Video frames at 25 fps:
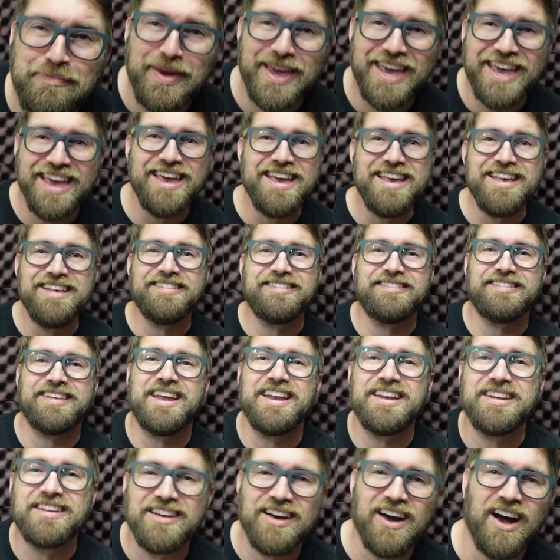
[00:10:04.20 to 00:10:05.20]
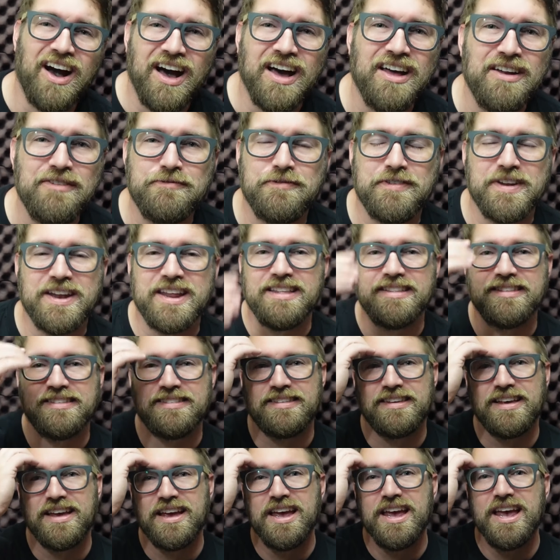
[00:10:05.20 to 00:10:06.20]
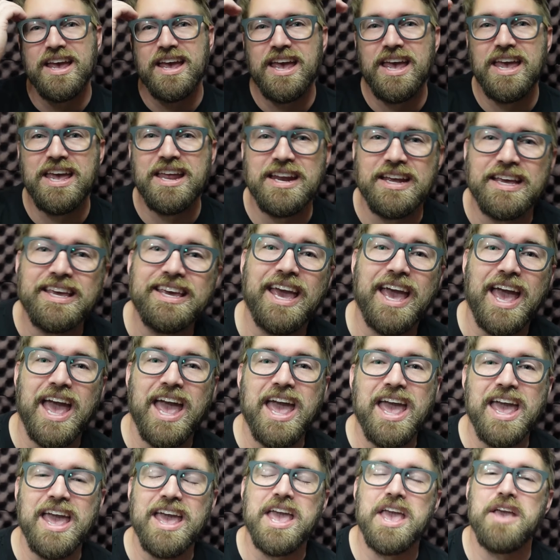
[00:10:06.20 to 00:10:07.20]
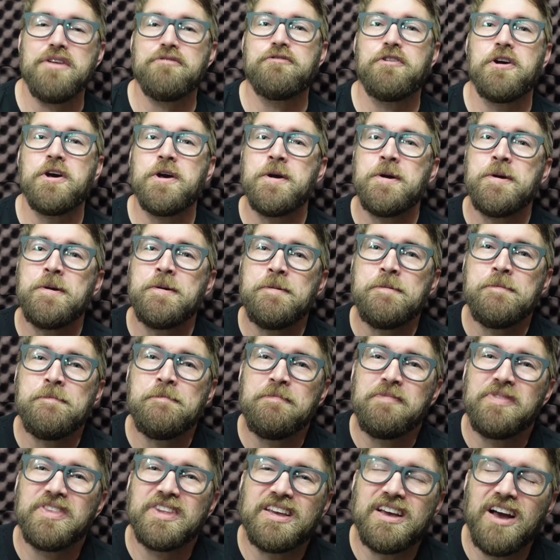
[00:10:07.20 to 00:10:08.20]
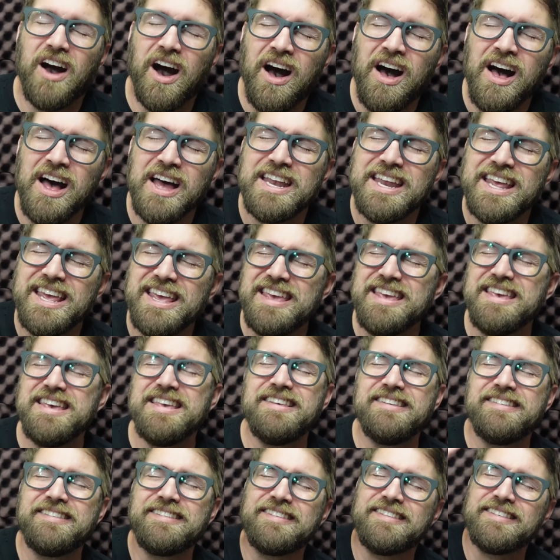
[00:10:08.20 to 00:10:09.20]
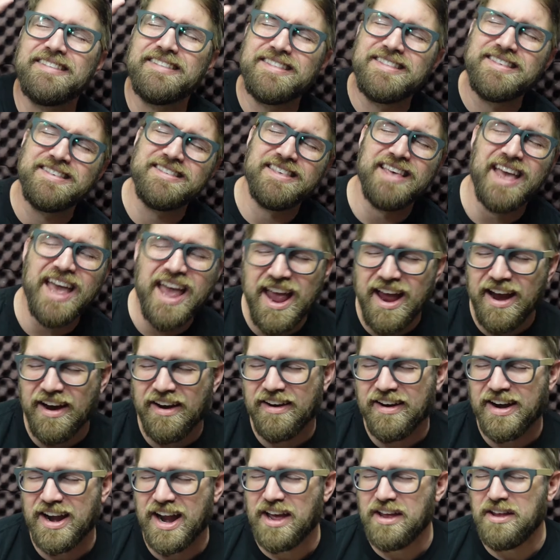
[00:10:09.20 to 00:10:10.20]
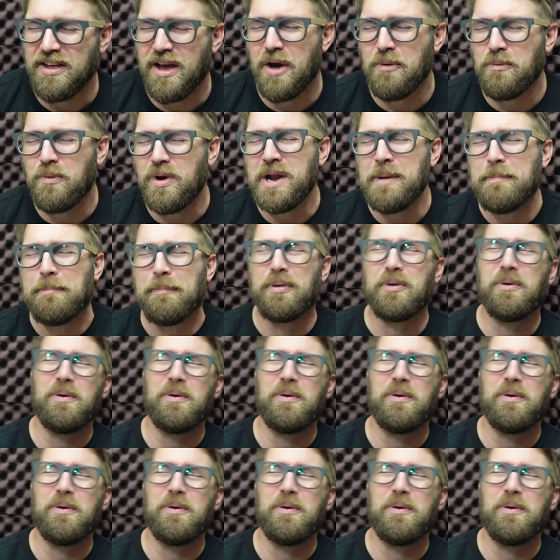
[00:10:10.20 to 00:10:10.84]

peace and confidence in a cave. God is there, and I want to